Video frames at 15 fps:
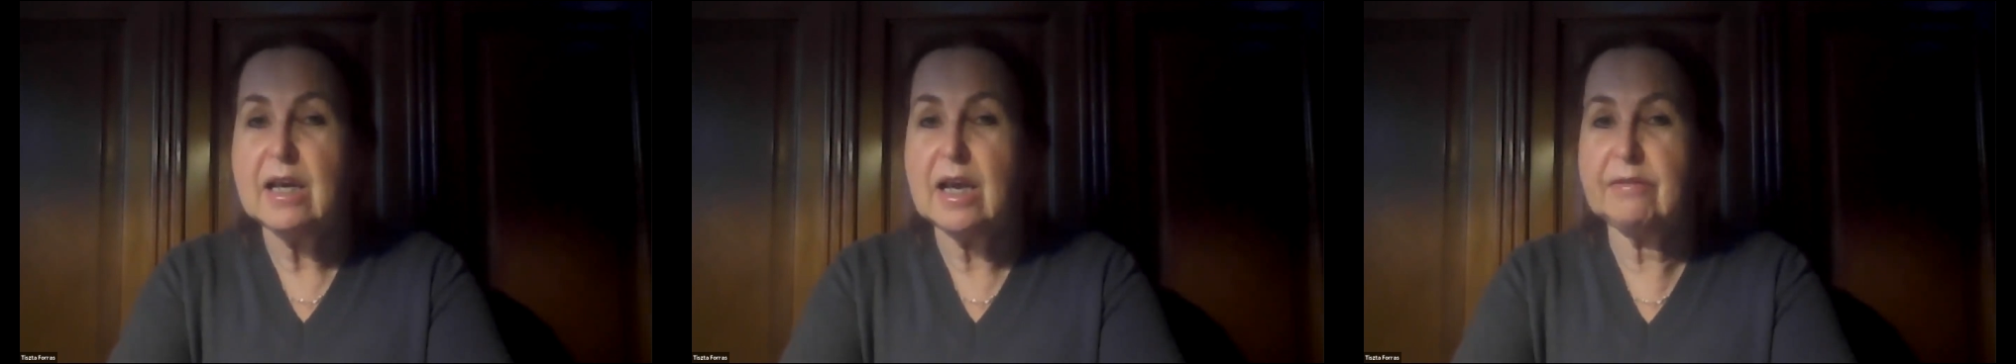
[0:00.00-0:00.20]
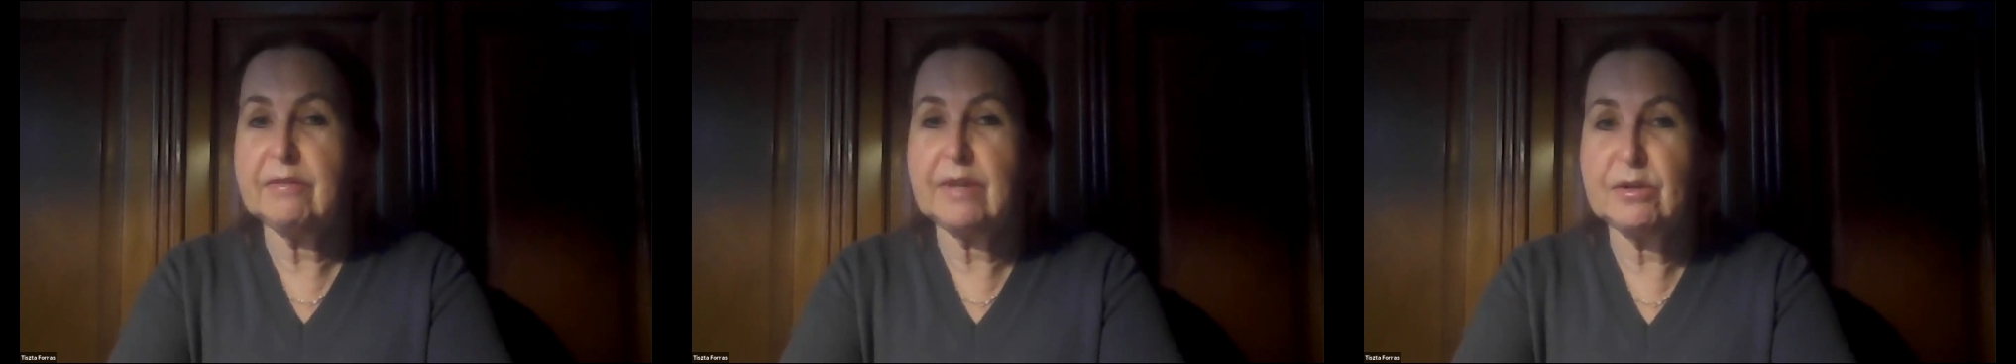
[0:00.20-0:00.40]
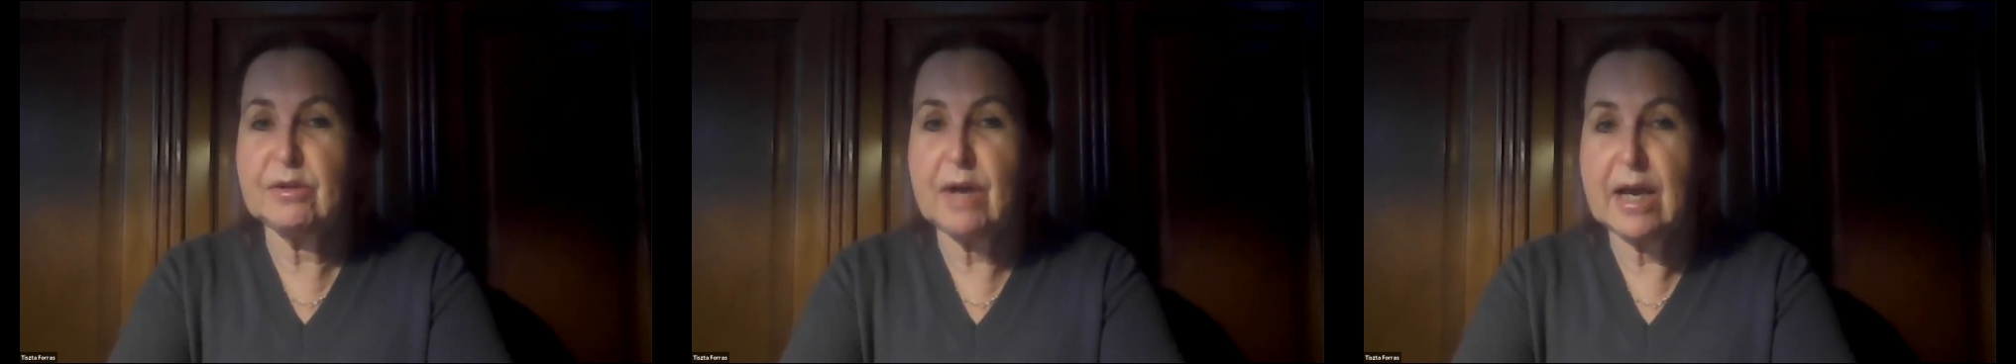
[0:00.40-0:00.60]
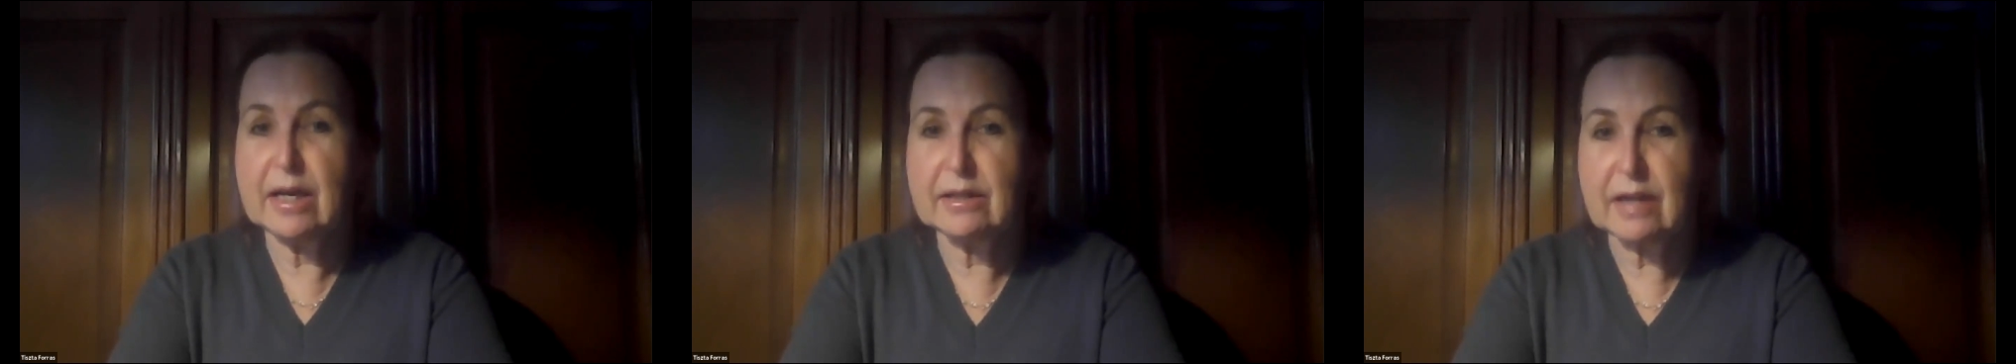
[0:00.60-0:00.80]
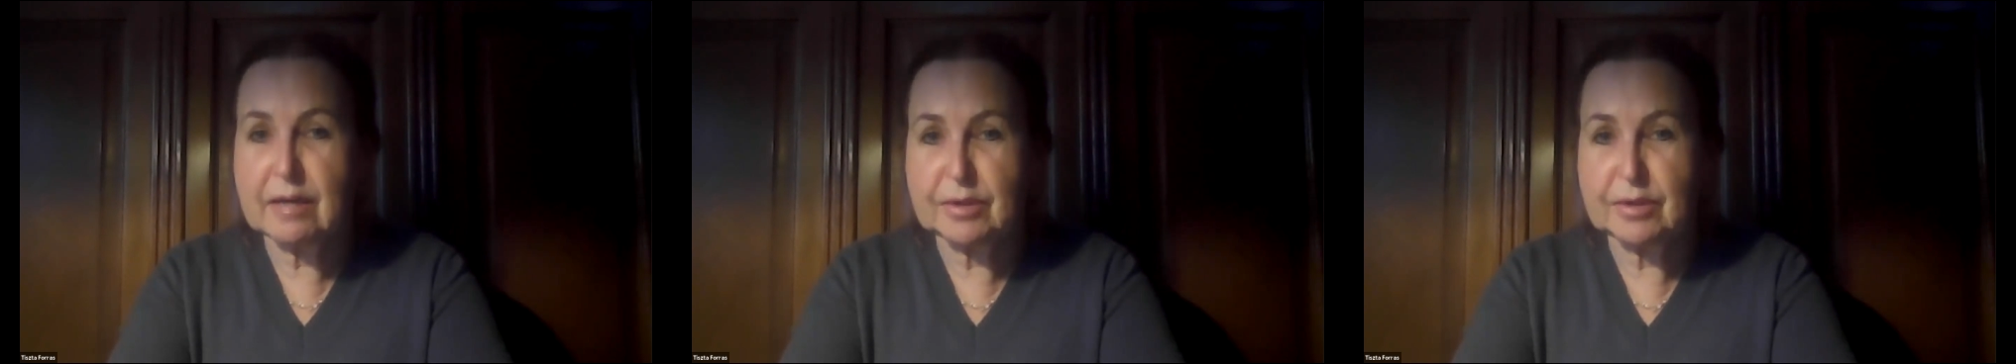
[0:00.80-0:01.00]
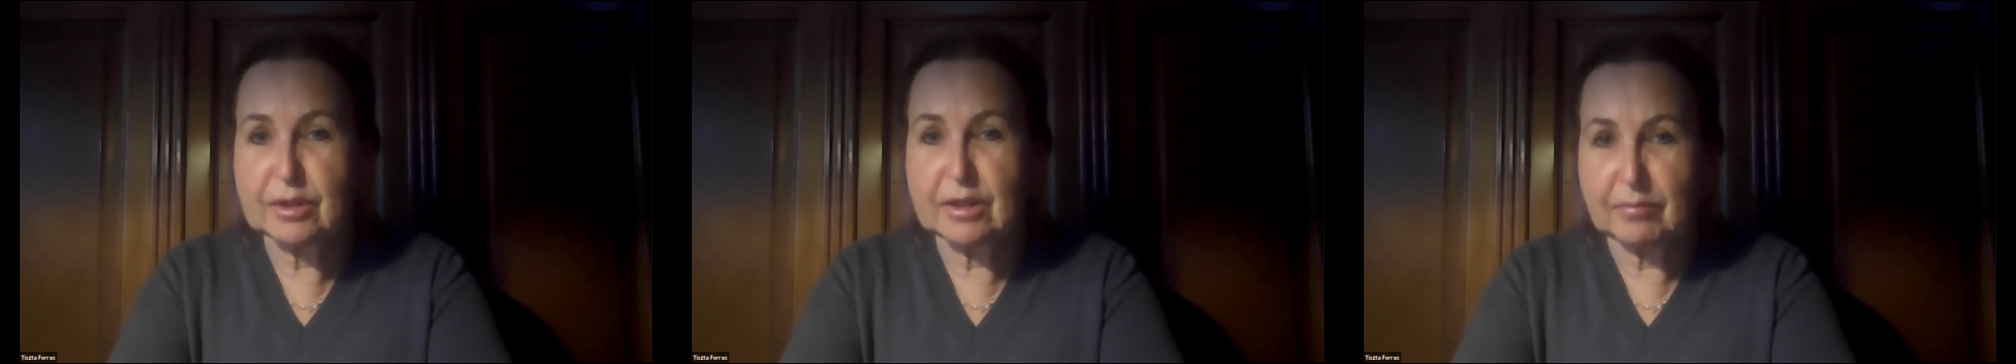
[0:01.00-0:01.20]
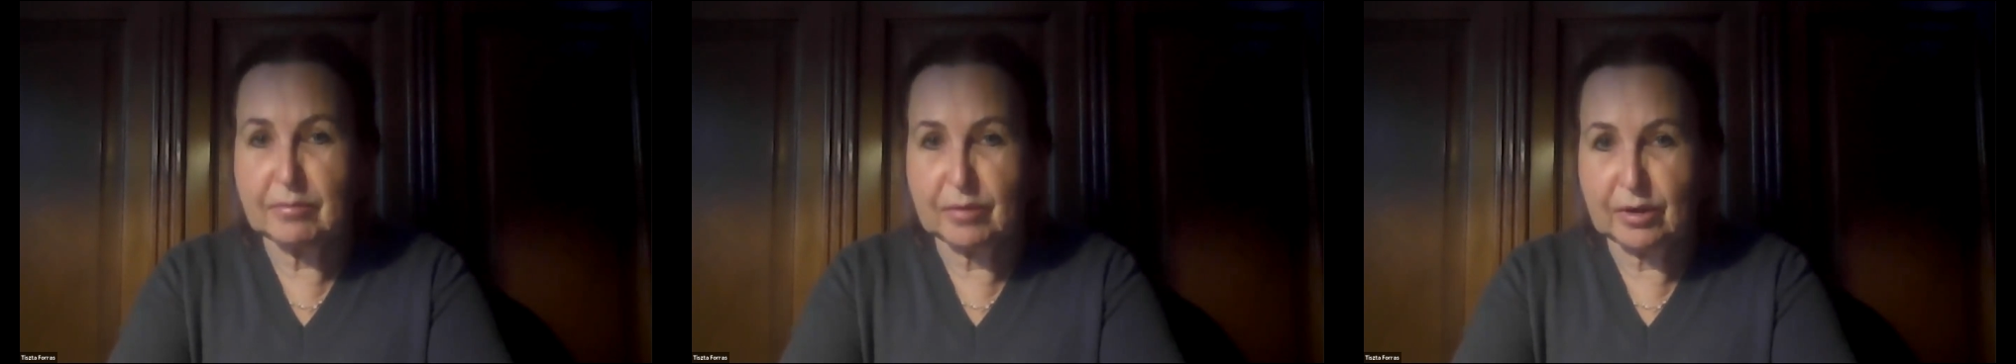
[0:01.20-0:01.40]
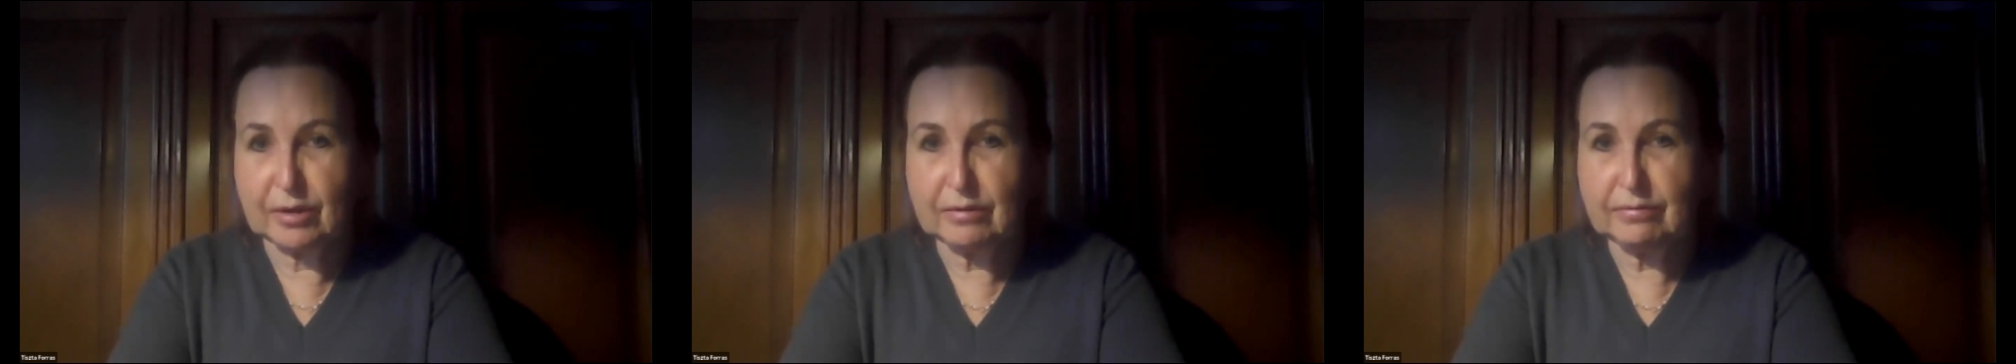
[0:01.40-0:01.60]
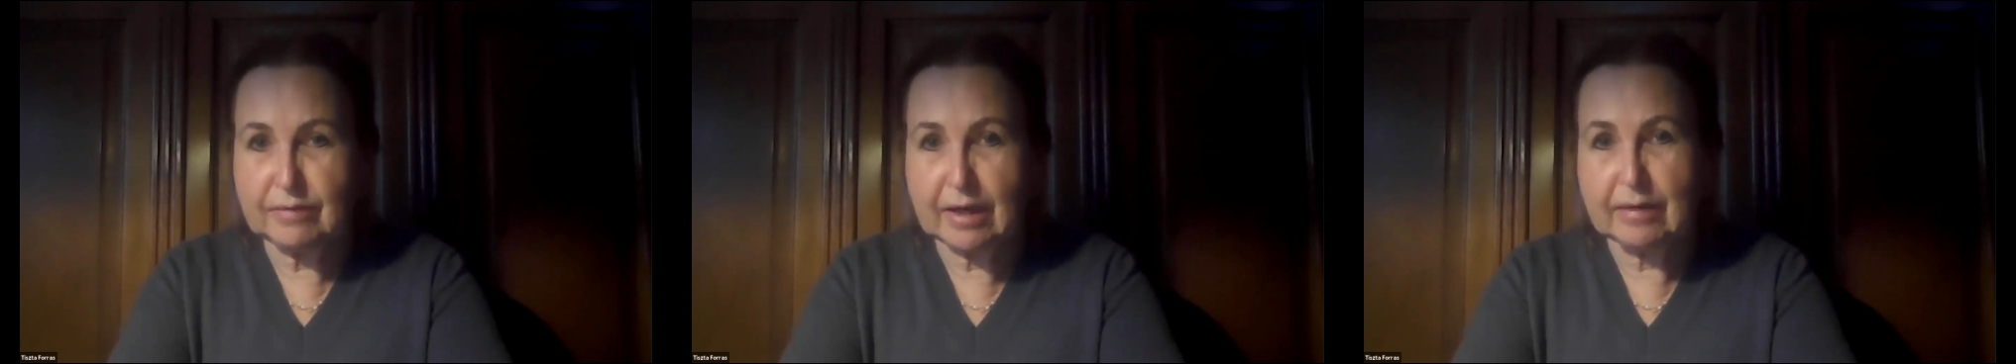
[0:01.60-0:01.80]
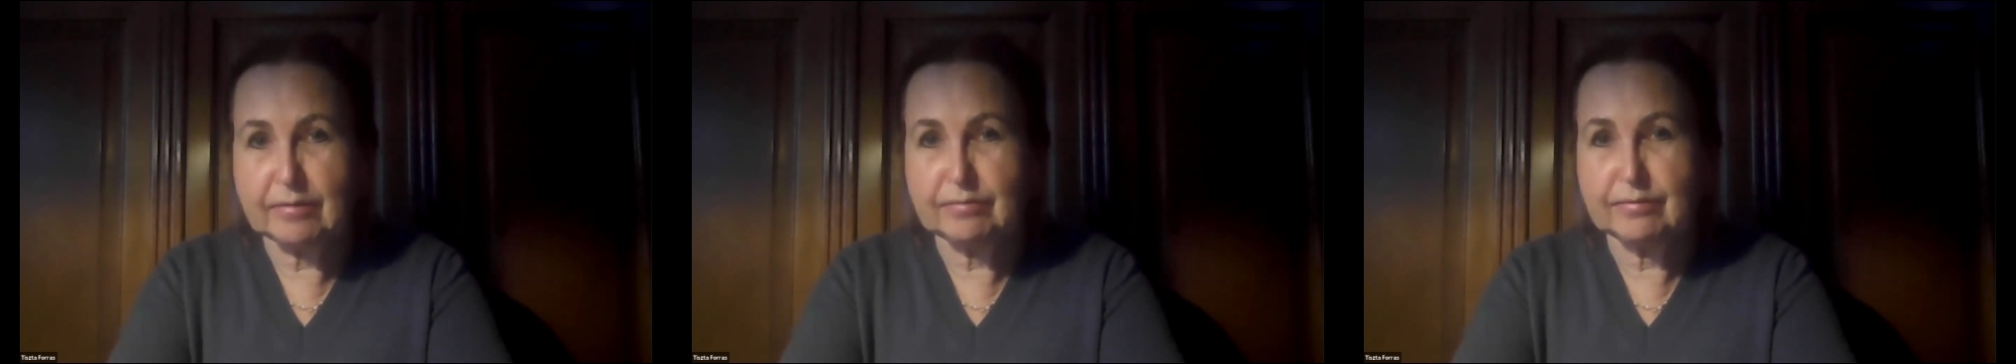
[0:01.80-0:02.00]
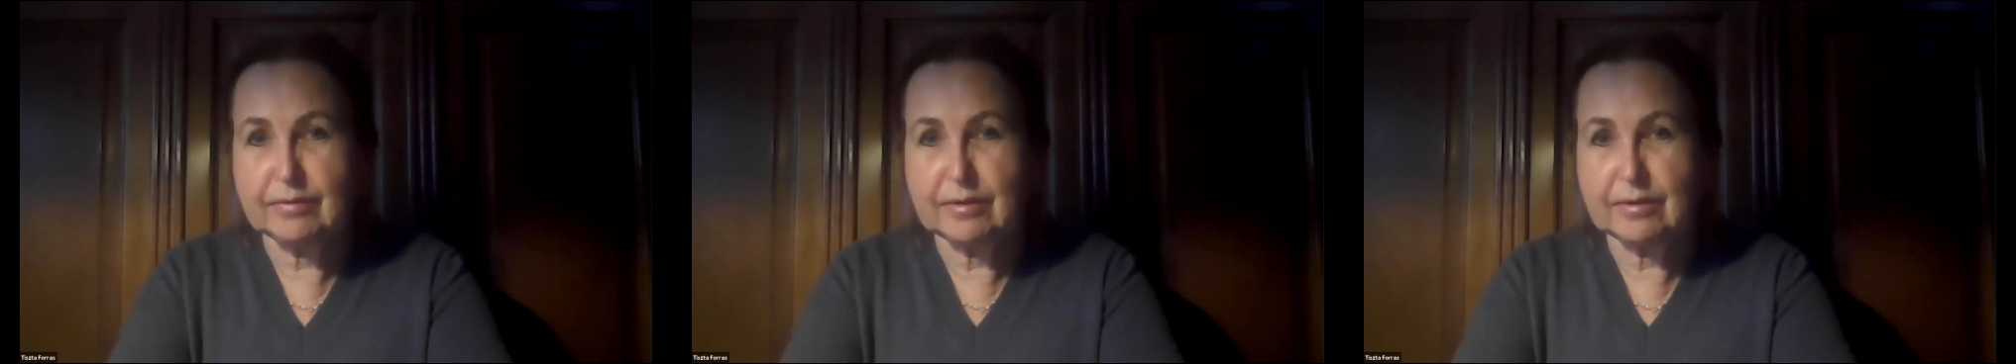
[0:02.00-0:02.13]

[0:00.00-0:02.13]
And when you add up the number, I